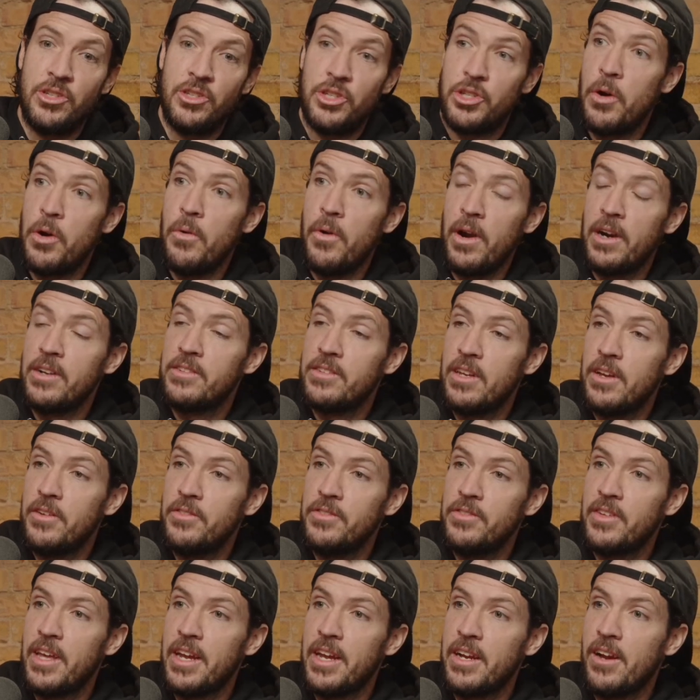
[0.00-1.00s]
show
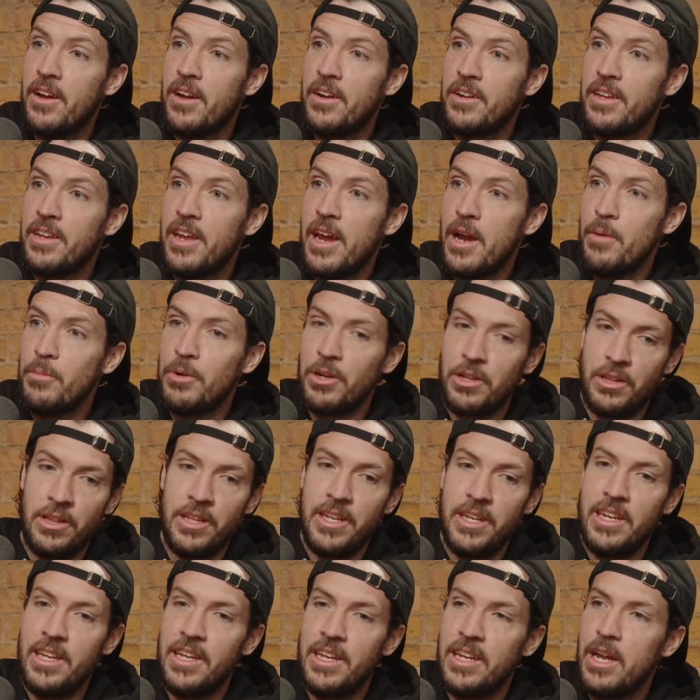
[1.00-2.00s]
ourselves, like on camera,
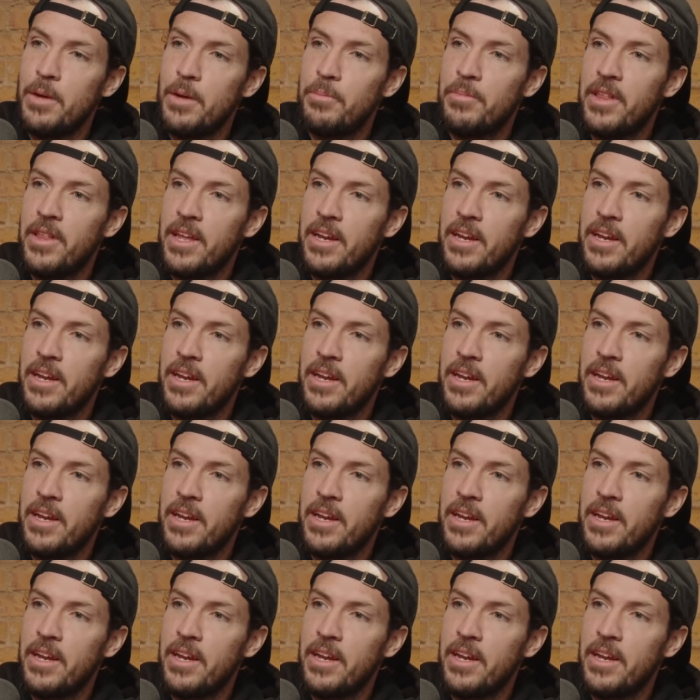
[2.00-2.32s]
cleaning it up.